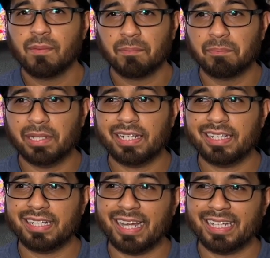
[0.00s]

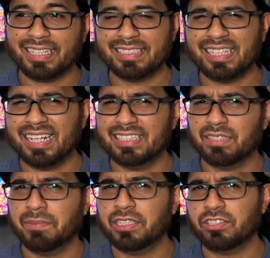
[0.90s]
But I guess that is
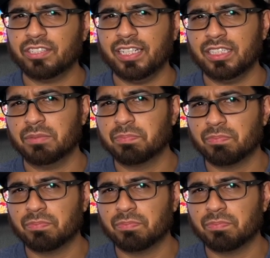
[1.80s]
a major change.